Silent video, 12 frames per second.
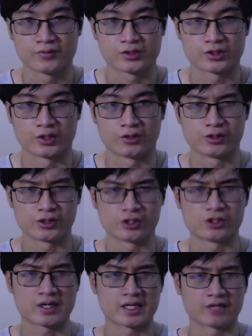So you should
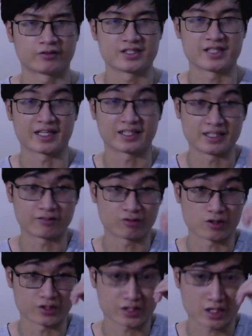try out this technique
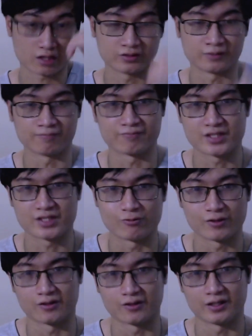for yourself and see
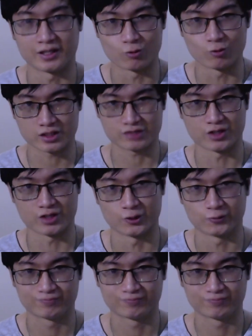whether it works for you.